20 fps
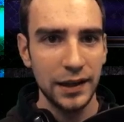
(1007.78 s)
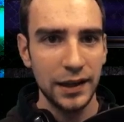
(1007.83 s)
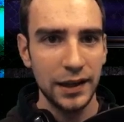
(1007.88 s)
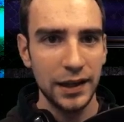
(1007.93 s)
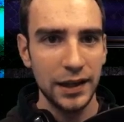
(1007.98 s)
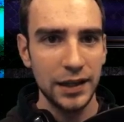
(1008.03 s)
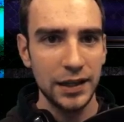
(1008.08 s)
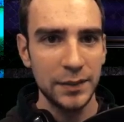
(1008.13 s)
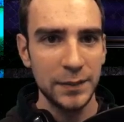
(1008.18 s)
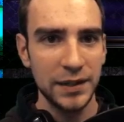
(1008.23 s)

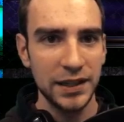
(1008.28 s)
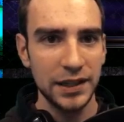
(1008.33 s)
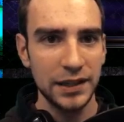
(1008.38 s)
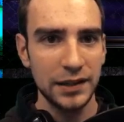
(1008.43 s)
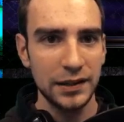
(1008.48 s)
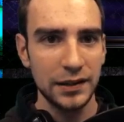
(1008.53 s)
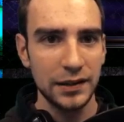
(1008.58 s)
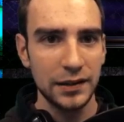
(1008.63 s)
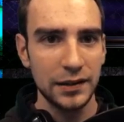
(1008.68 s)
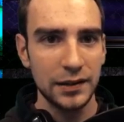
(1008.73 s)

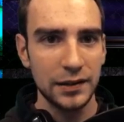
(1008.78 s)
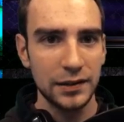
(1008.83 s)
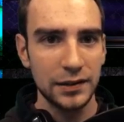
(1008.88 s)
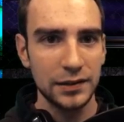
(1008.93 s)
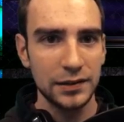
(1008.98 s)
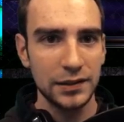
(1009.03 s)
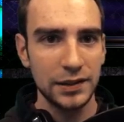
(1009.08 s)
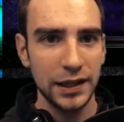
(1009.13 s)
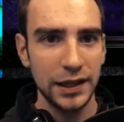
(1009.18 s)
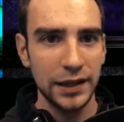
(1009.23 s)
enemy,
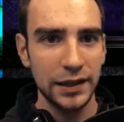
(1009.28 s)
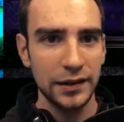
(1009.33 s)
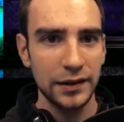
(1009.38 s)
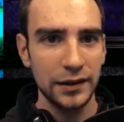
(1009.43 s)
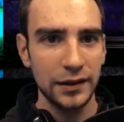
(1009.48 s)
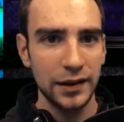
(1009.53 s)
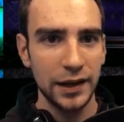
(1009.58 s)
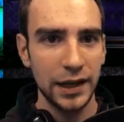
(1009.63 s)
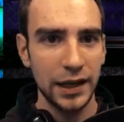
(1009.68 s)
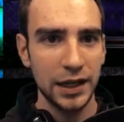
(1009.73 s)

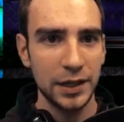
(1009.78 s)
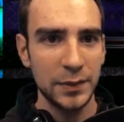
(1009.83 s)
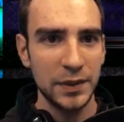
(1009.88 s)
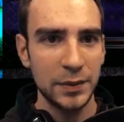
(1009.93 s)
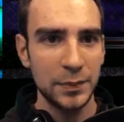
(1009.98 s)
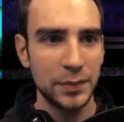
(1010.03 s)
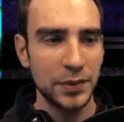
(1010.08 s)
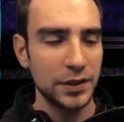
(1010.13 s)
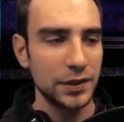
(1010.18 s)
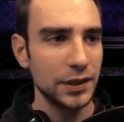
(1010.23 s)
layer, enemy
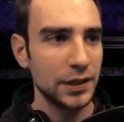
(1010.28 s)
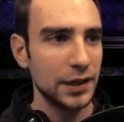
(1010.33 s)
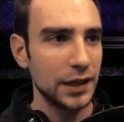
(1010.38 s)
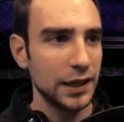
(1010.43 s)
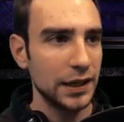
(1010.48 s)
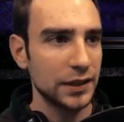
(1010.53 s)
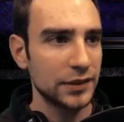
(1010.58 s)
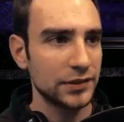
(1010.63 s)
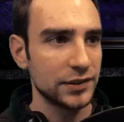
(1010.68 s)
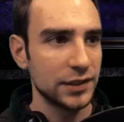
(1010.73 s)
bullet. I
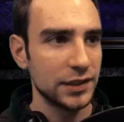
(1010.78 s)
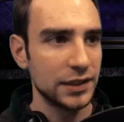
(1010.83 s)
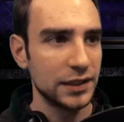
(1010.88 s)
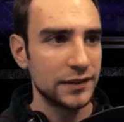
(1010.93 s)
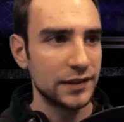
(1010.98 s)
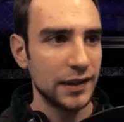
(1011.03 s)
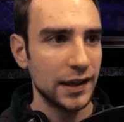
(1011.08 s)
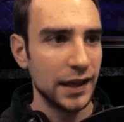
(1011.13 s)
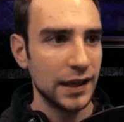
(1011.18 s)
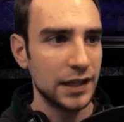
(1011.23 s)
actually need
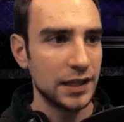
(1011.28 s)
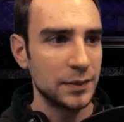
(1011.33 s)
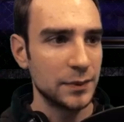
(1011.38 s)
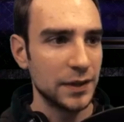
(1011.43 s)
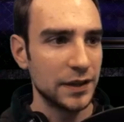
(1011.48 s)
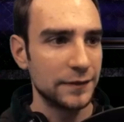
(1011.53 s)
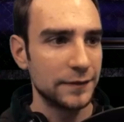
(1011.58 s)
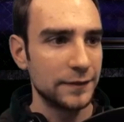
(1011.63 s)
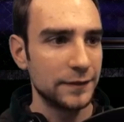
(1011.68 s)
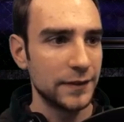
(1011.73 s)
to edit
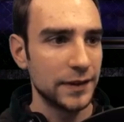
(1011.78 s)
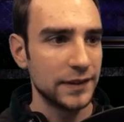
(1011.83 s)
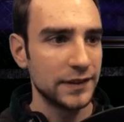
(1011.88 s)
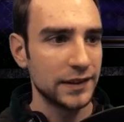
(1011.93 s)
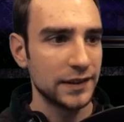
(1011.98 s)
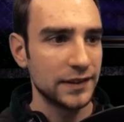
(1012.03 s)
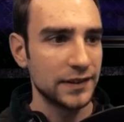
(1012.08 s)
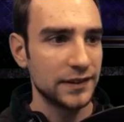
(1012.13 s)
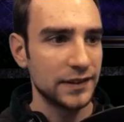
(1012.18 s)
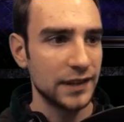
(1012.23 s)
my
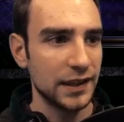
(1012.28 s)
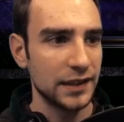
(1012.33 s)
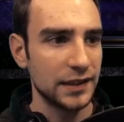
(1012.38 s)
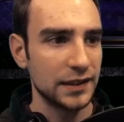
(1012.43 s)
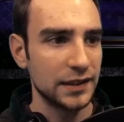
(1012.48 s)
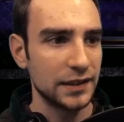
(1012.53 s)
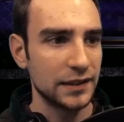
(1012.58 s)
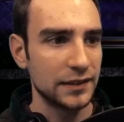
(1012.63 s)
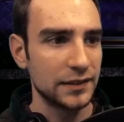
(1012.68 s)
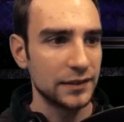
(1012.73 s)
physics
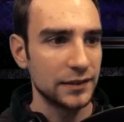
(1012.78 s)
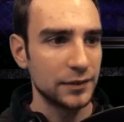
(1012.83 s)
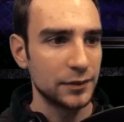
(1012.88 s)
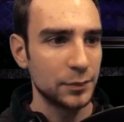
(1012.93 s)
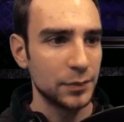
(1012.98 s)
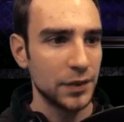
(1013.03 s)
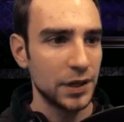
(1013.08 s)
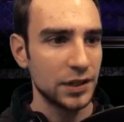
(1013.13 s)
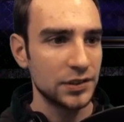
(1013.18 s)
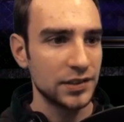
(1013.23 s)
settings. So
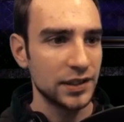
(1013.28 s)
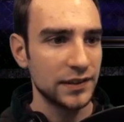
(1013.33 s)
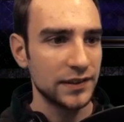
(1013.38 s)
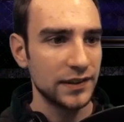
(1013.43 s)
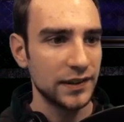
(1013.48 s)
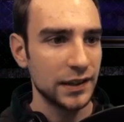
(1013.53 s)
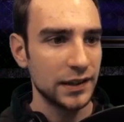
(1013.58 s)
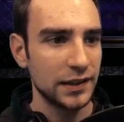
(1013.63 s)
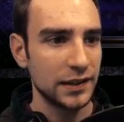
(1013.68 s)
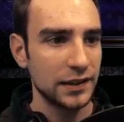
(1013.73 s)
project
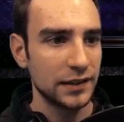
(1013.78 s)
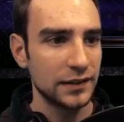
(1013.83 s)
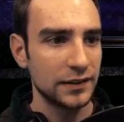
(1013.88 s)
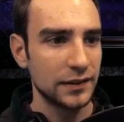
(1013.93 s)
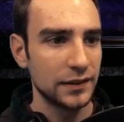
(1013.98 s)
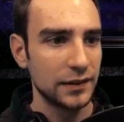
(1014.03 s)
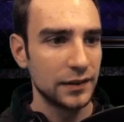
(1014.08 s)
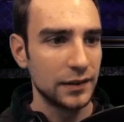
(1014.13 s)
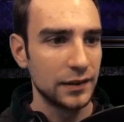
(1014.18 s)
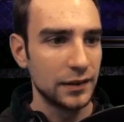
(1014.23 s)
settings,
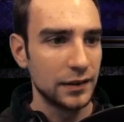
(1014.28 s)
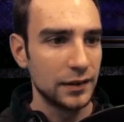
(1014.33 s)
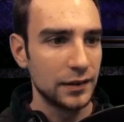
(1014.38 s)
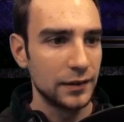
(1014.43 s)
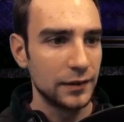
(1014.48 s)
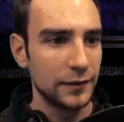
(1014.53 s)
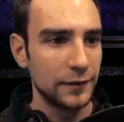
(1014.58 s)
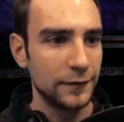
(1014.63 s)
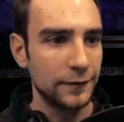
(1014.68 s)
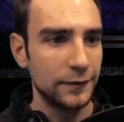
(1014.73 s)

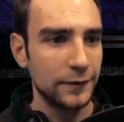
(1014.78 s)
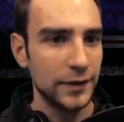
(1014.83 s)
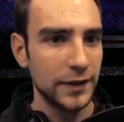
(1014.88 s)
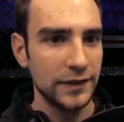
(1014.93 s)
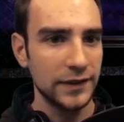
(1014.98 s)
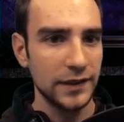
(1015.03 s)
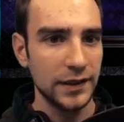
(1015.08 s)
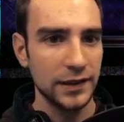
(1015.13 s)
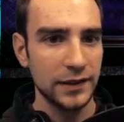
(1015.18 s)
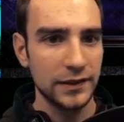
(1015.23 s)

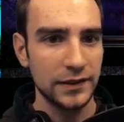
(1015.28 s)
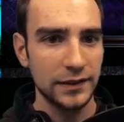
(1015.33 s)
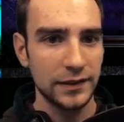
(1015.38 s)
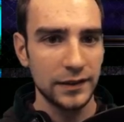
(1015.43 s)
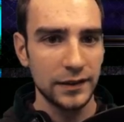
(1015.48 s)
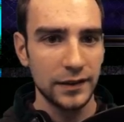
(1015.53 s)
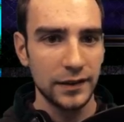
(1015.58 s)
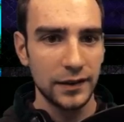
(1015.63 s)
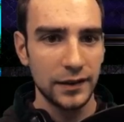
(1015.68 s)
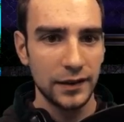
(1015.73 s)
physics.
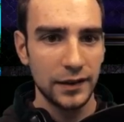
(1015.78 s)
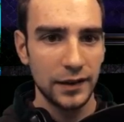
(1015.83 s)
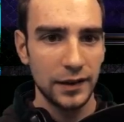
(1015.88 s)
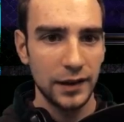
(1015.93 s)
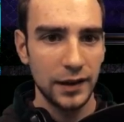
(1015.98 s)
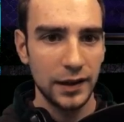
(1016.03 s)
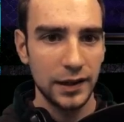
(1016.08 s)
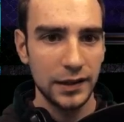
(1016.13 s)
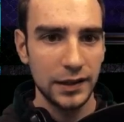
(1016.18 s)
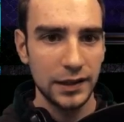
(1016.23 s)

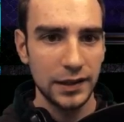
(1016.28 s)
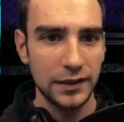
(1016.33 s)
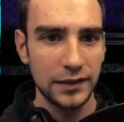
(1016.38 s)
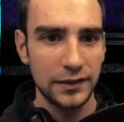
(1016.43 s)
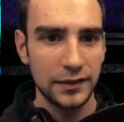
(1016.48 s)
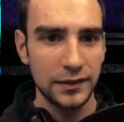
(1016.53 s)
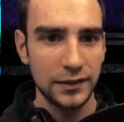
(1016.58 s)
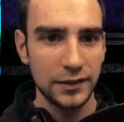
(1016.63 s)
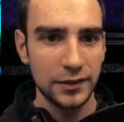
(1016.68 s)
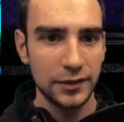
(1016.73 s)
I need
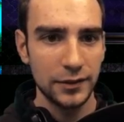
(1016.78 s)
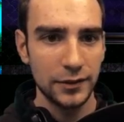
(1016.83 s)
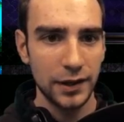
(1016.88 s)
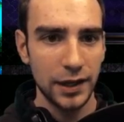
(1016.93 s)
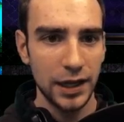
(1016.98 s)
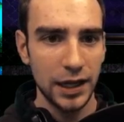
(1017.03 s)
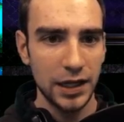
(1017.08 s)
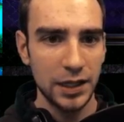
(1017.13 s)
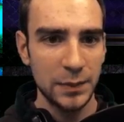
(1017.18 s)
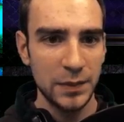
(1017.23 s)
to do
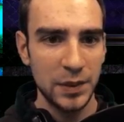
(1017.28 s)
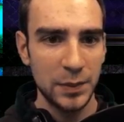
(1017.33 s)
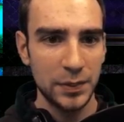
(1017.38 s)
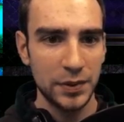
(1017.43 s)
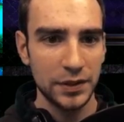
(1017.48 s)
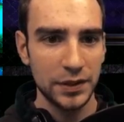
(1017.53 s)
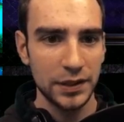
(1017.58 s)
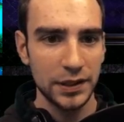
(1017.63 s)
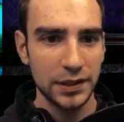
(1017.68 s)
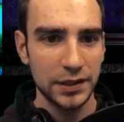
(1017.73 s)
enemy
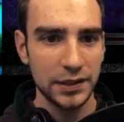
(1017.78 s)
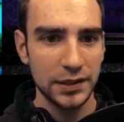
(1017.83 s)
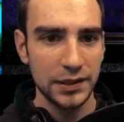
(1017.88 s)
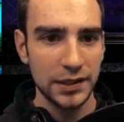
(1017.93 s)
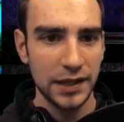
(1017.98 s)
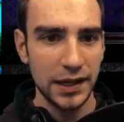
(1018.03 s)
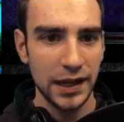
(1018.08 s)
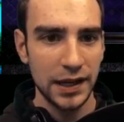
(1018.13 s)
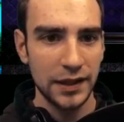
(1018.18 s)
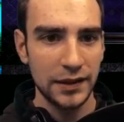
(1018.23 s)
bullet,
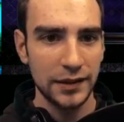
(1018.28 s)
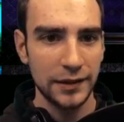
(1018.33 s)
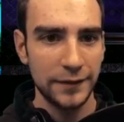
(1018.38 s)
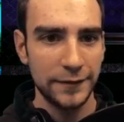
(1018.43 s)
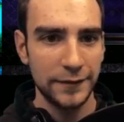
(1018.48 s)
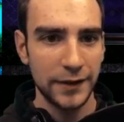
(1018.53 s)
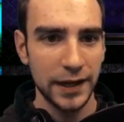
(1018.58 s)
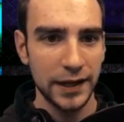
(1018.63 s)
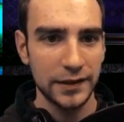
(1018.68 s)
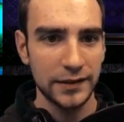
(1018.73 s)
not
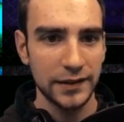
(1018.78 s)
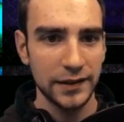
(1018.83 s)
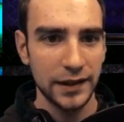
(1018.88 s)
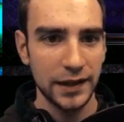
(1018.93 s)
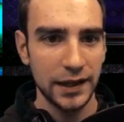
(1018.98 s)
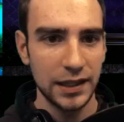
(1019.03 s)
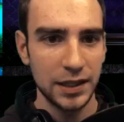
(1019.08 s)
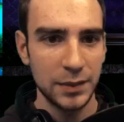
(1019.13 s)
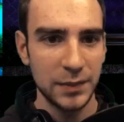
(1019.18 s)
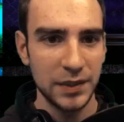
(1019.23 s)
affect
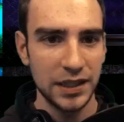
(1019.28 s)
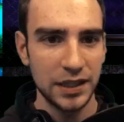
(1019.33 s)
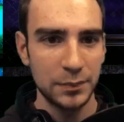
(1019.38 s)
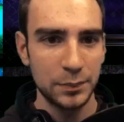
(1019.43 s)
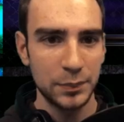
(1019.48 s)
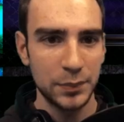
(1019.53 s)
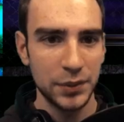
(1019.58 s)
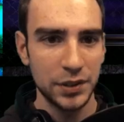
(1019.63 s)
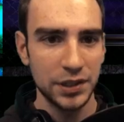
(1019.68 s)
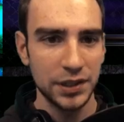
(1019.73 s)
enemy
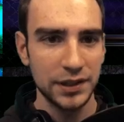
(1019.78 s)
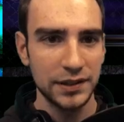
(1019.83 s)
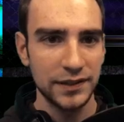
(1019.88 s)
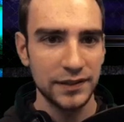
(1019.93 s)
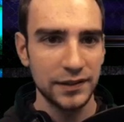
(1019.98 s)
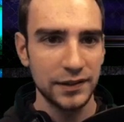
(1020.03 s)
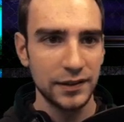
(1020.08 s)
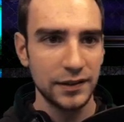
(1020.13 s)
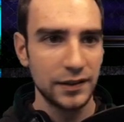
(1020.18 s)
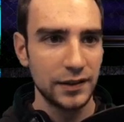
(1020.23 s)
bullet.
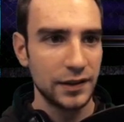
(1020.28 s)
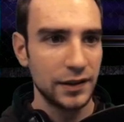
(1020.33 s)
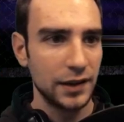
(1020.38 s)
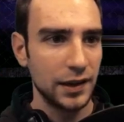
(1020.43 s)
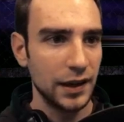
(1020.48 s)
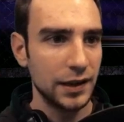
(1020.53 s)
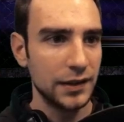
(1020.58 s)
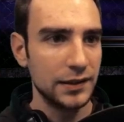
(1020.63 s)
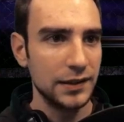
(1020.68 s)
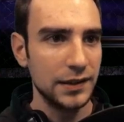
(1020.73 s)

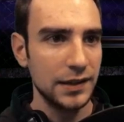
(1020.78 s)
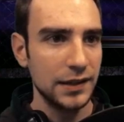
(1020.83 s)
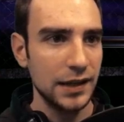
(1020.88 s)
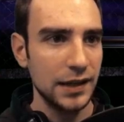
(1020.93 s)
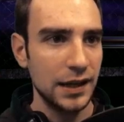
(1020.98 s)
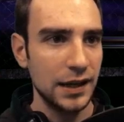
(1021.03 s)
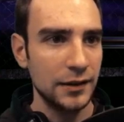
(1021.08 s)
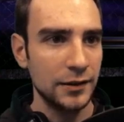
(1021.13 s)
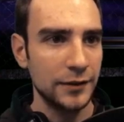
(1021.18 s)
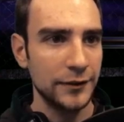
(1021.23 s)
And
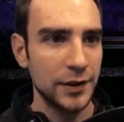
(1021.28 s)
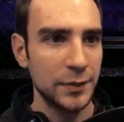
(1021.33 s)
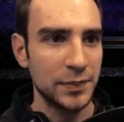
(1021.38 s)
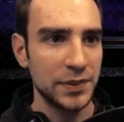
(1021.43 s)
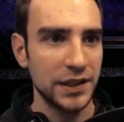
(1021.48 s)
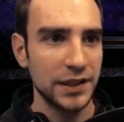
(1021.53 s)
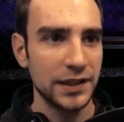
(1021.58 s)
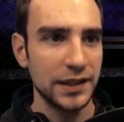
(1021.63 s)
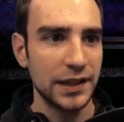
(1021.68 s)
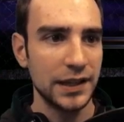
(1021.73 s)
now if I
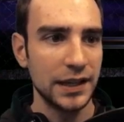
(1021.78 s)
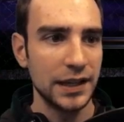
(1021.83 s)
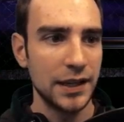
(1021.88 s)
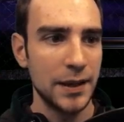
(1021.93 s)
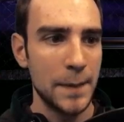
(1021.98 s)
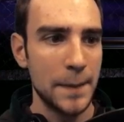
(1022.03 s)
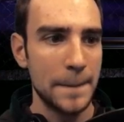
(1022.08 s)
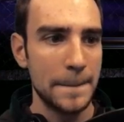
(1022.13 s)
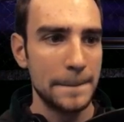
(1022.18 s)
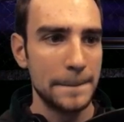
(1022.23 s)
play the
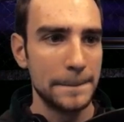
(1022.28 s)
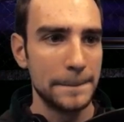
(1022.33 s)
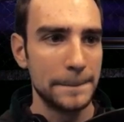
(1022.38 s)
game,